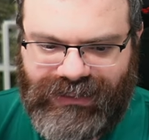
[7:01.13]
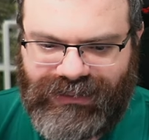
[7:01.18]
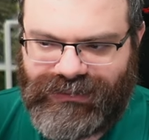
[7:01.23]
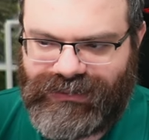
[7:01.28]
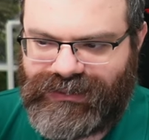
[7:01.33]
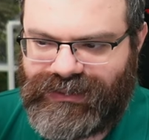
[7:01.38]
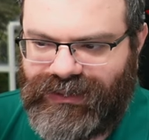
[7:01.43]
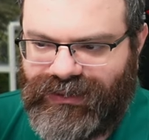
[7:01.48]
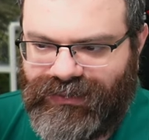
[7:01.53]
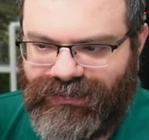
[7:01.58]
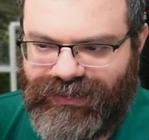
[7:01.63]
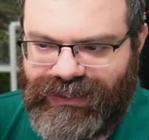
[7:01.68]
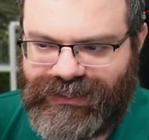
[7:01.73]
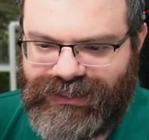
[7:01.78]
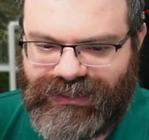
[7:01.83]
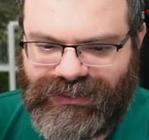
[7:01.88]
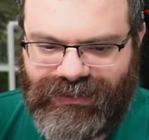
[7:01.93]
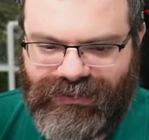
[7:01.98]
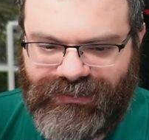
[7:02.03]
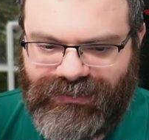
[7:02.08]
So
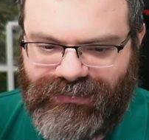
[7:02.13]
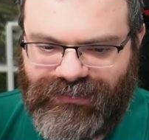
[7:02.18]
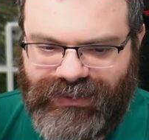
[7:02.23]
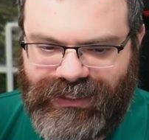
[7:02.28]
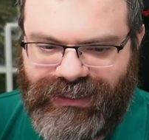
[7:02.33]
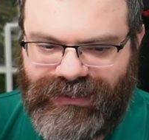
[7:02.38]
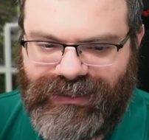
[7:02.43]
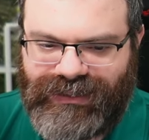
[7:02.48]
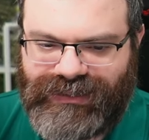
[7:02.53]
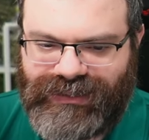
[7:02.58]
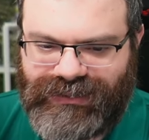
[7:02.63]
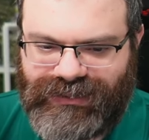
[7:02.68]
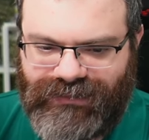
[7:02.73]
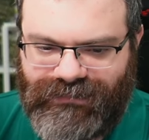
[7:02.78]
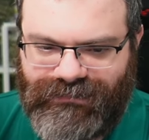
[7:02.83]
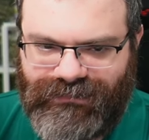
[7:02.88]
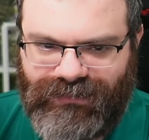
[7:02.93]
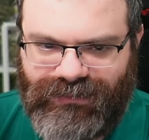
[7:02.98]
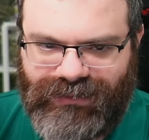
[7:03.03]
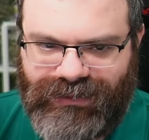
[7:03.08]
this is our 3, this is
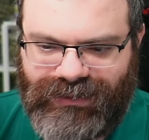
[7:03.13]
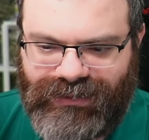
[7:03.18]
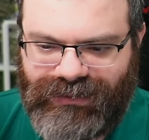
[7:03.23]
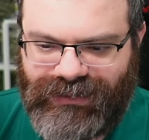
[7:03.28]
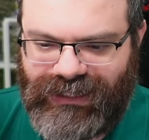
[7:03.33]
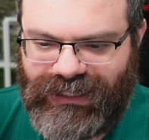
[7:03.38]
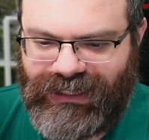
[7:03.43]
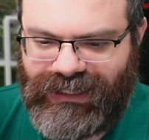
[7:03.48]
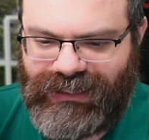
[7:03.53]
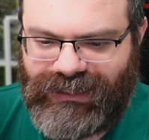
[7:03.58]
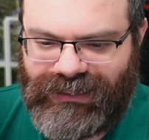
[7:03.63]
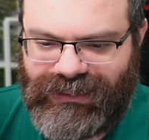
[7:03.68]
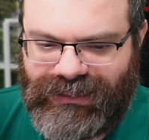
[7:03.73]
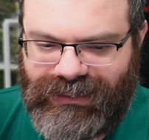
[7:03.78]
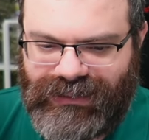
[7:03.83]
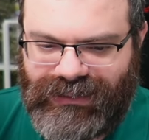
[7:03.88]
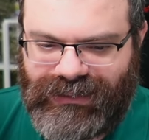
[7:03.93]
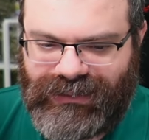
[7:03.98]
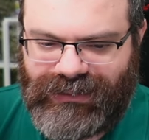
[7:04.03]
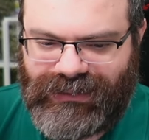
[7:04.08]
our 4.
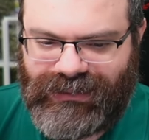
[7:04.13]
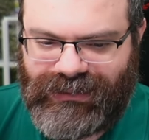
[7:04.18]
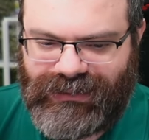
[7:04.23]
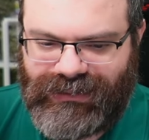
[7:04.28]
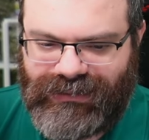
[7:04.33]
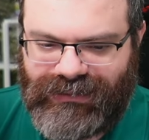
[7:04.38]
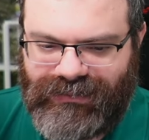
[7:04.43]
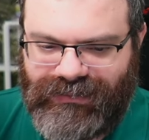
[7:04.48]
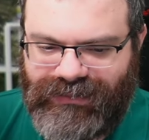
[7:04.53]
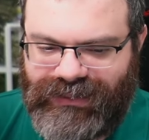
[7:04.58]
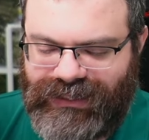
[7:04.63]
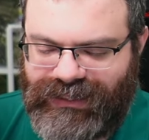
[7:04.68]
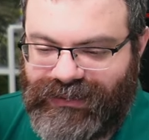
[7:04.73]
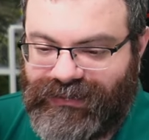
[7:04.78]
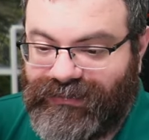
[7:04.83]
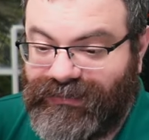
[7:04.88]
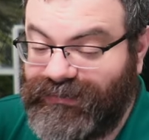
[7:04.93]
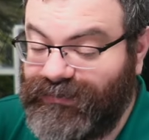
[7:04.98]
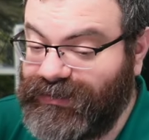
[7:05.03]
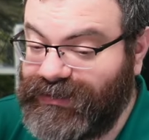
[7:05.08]

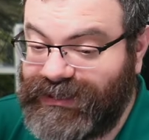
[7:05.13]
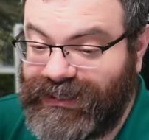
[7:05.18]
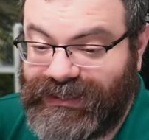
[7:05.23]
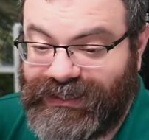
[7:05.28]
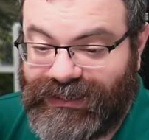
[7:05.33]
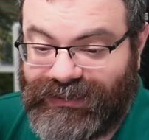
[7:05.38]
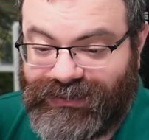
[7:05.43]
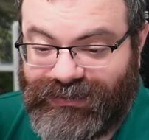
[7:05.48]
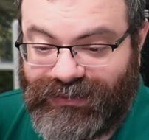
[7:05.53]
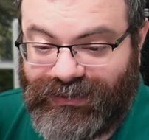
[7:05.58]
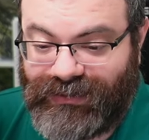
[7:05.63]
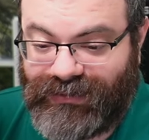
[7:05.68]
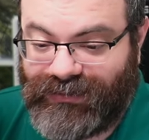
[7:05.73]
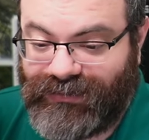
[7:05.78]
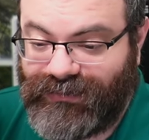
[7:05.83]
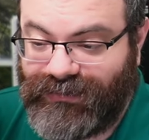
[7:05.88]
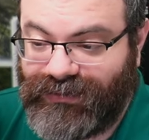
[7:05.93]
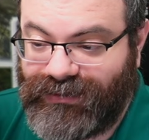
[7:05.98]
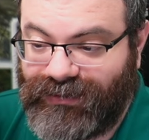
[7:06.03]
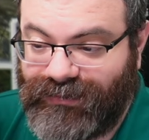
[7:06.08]
This, we're 2 in
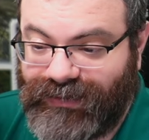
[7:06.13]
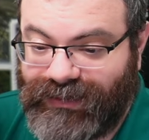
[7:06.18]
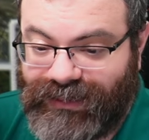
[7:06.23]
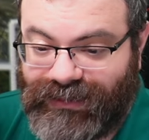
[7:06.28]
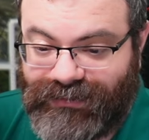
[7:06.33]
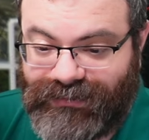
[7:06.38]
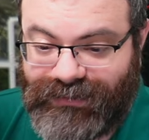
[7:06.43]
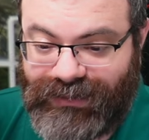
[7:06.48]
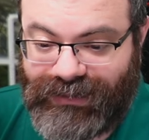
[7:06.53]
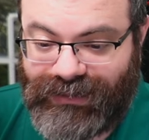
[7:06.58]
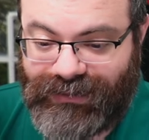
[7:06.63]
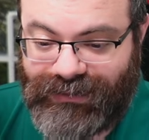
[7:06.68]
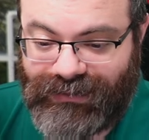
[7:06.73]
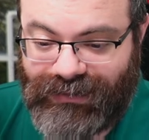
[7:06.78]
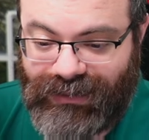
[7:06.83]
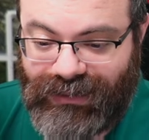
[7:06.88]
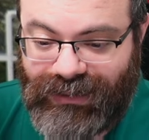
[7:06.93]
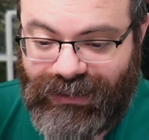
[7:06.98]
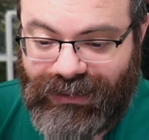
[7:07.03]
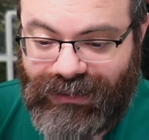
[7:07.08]
the corner with that 3 there.
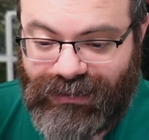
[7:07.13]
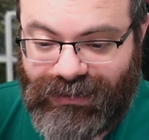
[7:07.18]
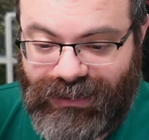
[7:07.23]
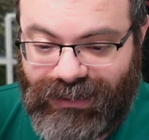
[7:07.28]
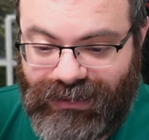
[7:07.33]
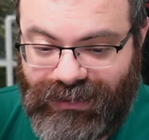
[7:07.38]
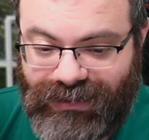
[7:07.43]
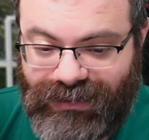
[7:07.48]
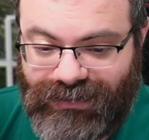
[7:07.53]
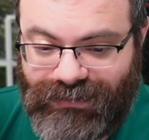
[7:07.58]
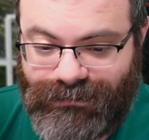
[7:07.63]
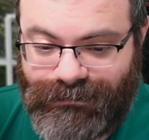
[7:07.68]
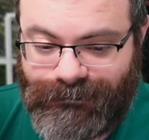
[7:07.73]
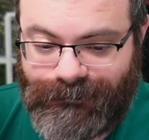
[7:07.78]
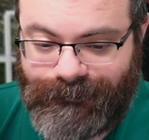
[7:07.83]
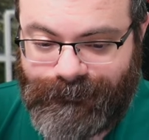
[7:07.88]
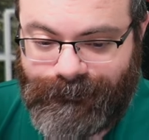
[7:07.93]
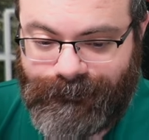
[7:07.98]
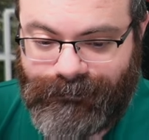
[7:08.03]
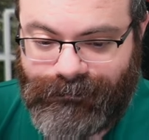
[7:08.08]

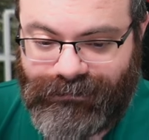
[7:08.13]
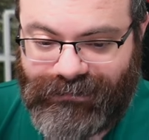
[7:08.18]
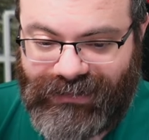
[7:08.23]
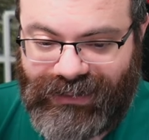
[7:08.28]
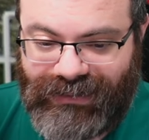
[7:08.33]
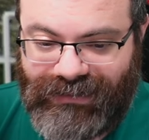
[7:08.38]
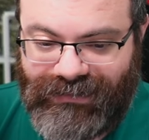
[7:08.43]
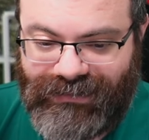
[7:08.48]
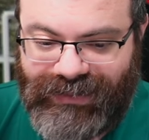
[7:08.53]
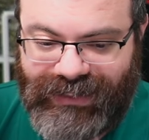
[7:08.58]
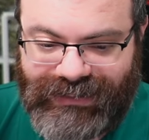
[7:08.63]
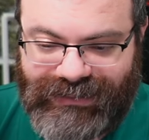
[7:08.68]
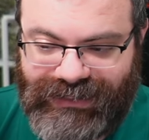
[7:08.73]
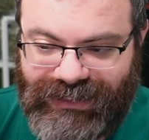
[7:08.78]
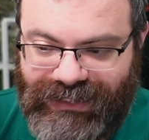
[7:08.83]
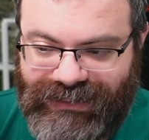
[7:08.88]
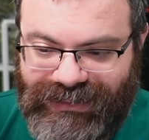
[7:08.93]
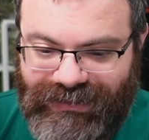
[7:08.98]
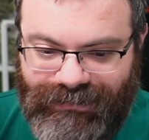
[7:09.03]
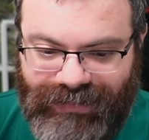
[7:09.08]
Um, this
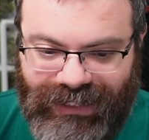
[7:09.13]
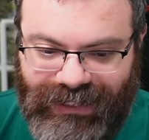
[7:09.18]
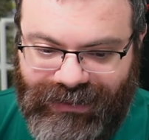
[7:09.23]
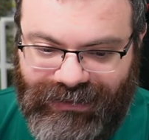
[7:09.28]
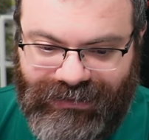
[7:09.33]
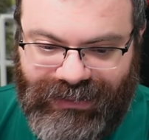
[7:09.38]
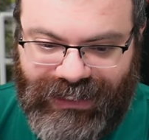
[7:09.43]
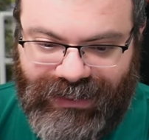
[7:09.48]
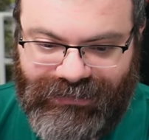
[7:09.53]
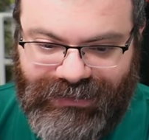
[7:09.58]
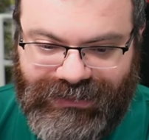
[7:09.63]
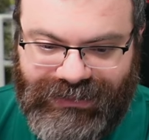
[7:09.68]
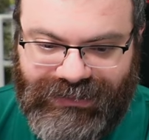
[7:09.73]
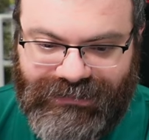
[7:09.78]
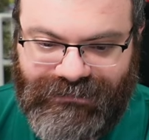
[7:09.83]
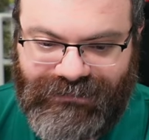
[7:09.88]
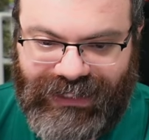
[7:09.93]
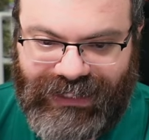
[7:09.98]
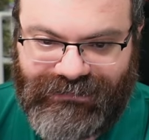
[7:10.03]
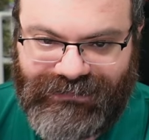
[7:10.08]
is a pair now. This
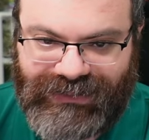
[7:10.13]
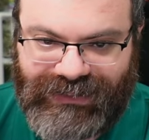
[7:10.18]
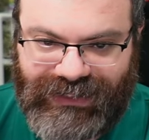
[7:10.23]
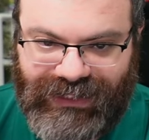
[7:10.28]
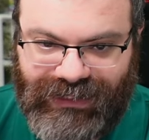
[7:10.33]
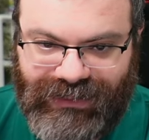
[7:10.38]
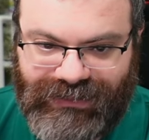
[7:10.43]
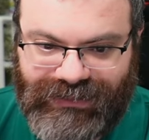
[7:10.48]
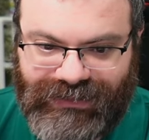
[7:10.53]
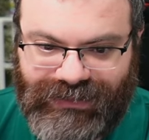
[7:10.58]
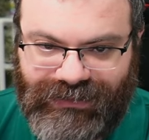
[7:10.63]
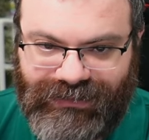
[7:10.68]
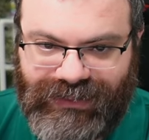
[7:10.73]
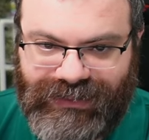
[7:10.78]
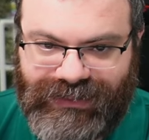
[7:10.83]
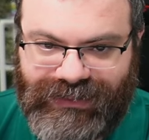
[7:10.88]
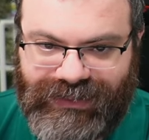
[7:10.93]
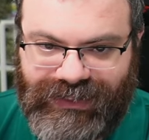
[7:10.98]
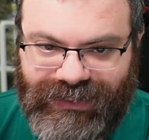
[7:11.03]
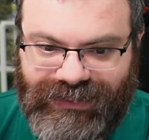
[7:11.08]
is 5, 6.
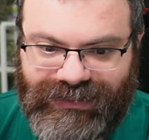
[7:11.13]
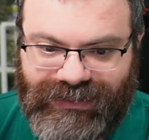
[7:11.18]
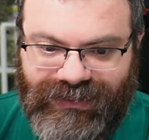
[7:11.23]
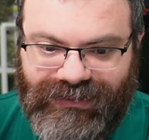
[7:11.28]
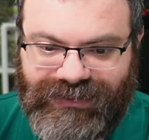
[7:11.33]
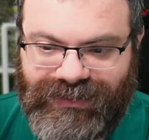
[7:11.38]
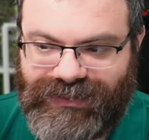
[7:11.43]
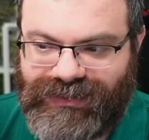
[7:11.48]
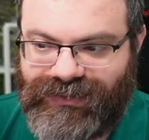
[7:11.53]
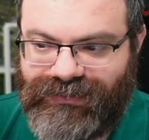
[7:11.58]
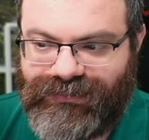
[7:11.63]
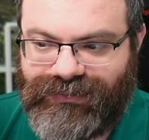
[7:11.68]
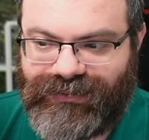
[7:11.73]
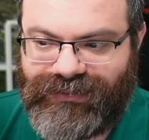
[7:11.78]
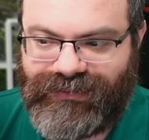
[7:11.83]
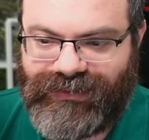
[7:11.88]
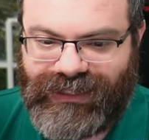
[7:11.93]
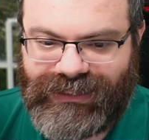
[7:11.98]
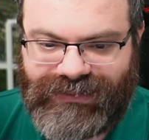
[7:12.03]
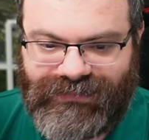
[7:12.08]
This 6 tells us the
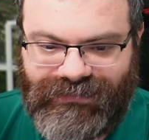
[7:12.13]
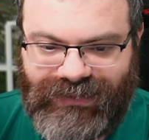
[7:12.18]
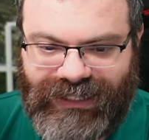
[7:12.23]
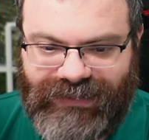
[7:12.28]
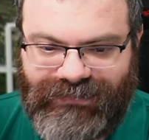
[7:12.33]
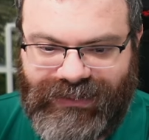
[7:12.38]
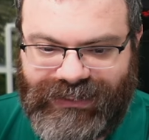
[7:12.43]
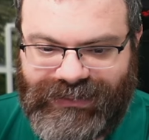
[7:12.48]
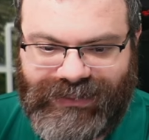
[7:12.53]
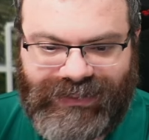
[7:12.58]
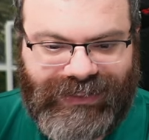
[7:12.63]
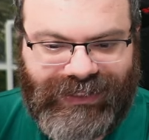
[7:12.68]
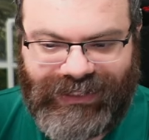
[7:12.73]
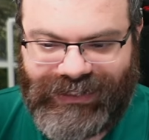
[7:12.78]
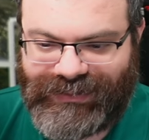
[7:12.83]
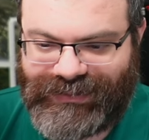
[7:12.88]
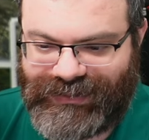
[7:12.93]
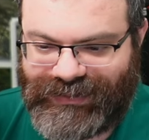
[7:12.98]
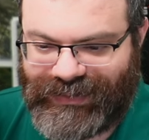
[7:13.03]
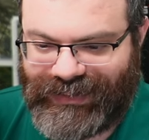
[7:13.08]
order. That's 5, that's
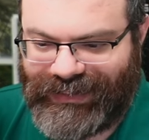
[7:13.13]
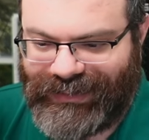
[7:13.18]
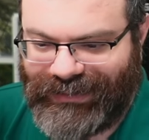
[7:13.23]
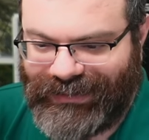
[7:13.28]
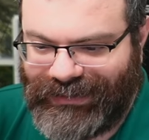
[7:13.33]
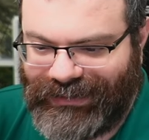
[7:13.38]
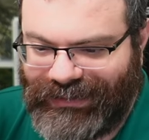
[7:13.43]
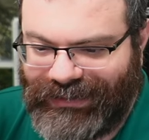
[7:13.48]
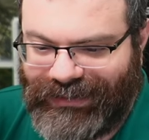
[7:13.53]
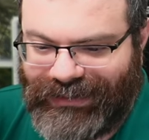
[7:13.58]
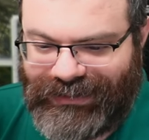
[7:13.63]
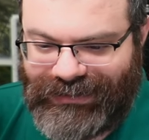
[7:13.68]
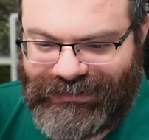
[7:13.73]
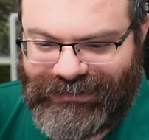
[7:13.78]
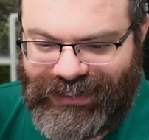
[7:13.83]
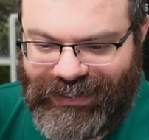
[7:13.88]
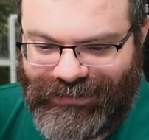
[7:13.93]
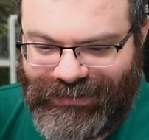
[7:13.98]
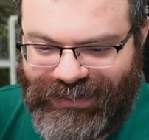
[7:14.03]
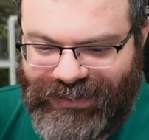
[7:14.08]
6.
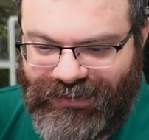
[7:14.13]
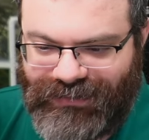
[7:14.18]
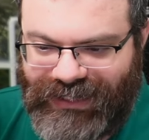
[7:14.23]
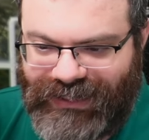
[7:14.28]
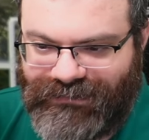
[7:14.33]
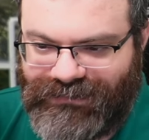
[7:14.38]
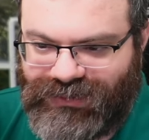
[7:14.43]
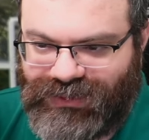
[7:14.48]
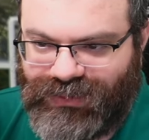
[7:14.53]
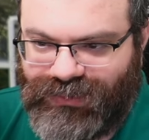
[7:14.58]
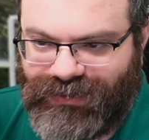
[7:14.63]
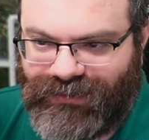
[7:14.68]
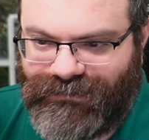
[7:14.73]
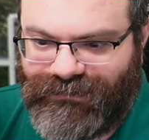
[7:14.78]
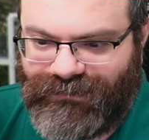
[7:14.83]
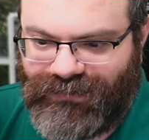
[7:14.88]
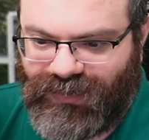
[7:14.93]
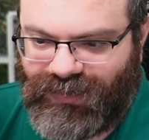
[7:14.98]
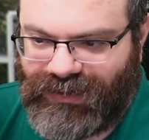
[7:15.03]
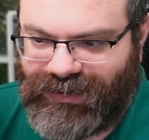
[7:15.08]
Down here we have 2 or
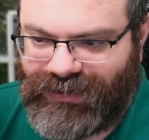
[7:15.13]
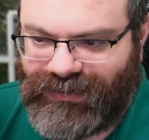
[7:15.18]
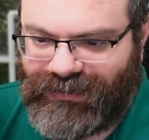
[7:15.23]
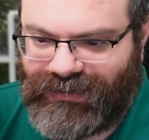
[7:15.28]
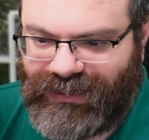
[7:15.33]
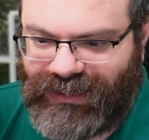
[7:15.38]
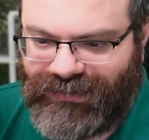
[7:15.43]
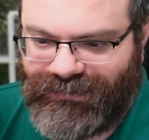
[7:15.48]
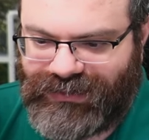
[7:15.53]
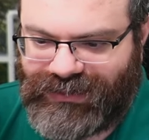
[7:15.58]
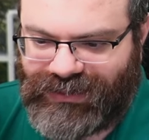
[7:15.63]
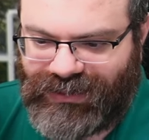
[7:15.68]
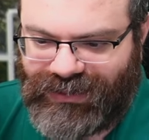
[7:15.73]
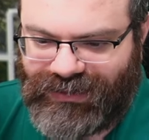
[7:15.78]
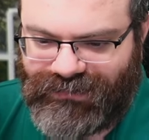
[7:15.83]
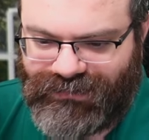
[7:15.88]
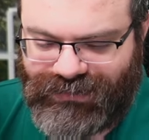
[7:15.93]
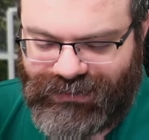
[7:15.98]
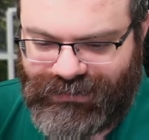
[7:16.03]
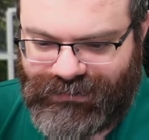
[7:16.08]
4, not
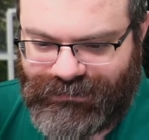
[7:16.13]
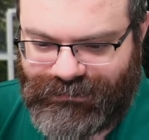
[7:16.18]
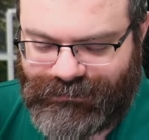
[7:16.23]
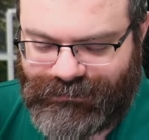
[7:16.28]
resolved